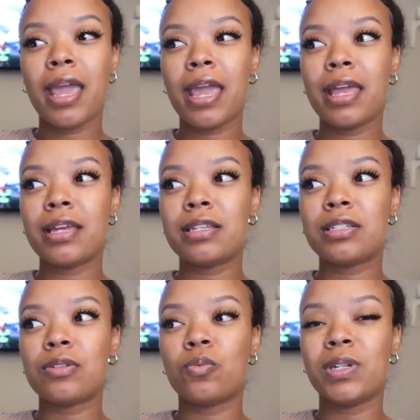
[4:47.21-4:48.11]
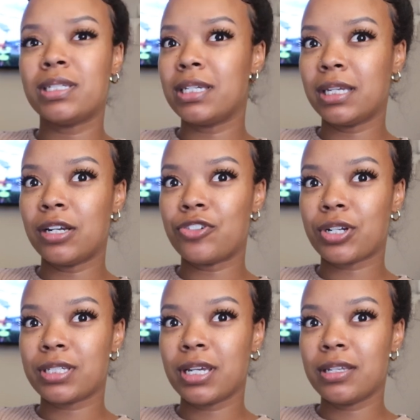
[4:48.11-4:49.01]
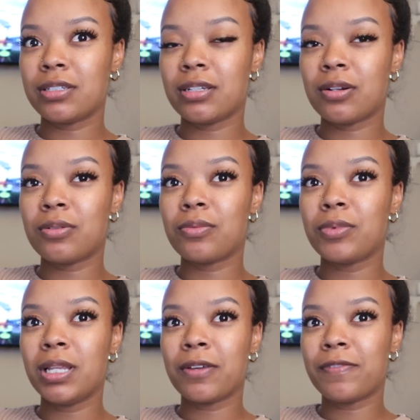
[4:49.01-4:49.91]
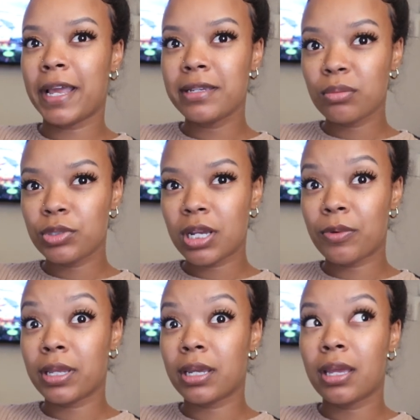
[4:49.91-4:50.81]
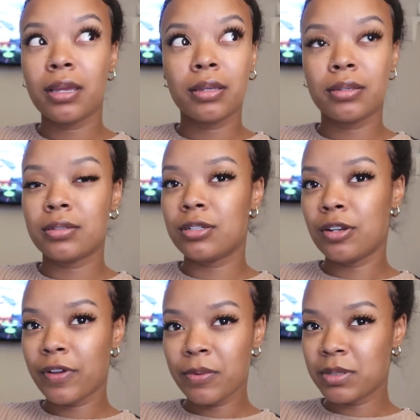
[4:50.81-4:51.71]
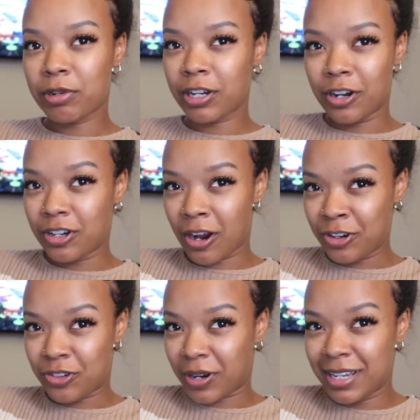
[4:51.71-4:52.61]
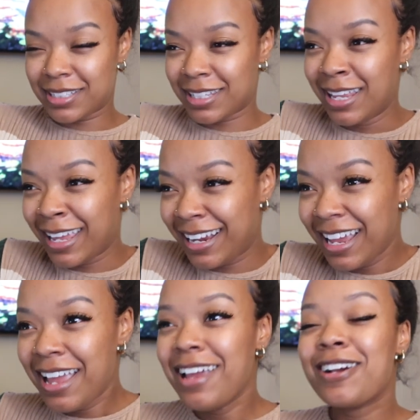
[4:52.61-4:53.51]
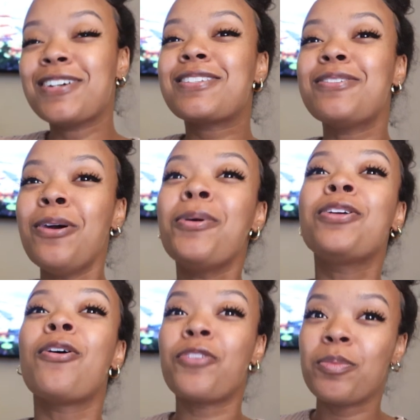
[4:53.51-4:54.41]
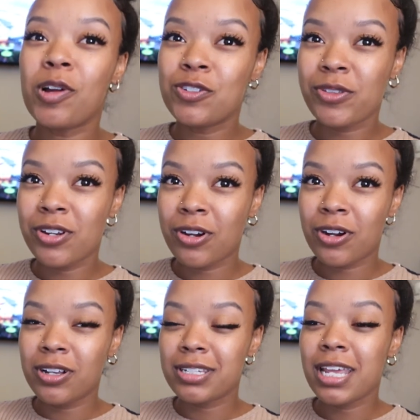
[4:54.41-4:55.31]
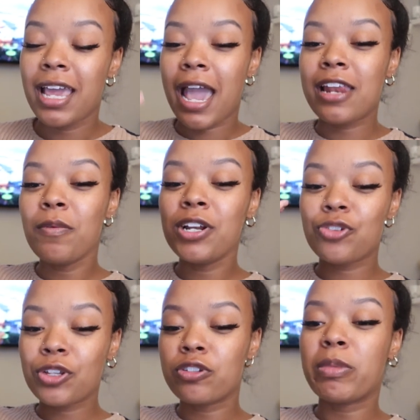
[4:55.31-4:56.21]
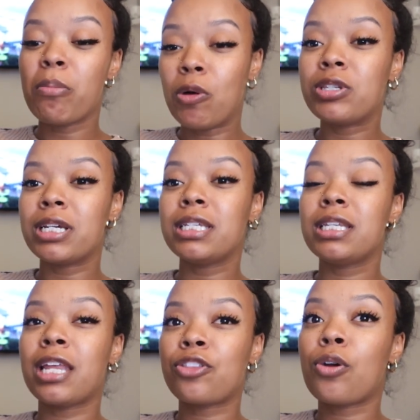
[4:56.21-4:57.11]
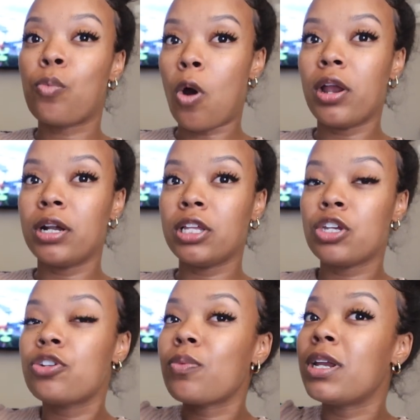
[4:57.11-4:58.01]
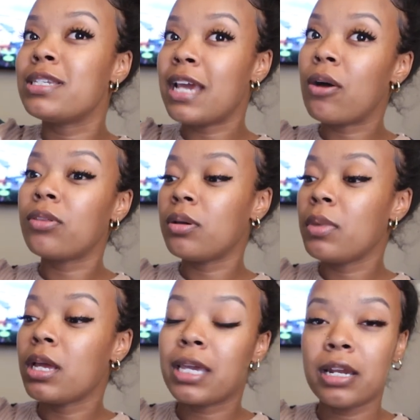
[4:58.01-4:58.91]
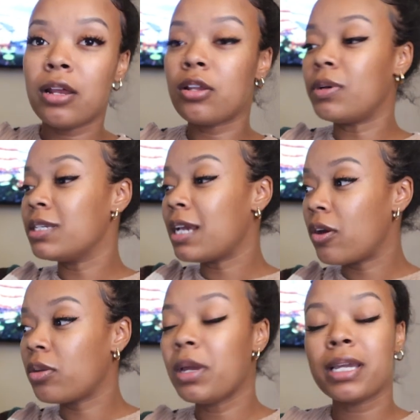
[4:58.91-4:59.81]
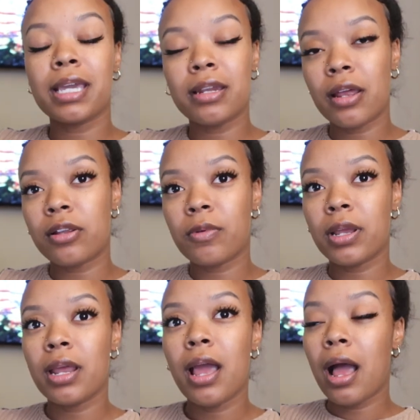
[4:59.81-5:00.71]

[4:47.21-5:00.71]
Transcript: And we didn't get our drinks yet. So we like flagged someone down, we're like, Do you know if anyone's bringing our drinks? Like, because you know when you go for brunch with your girls and you want to drink those mimosas, like they're water, like you just want to down them, get another one, down them, get another one.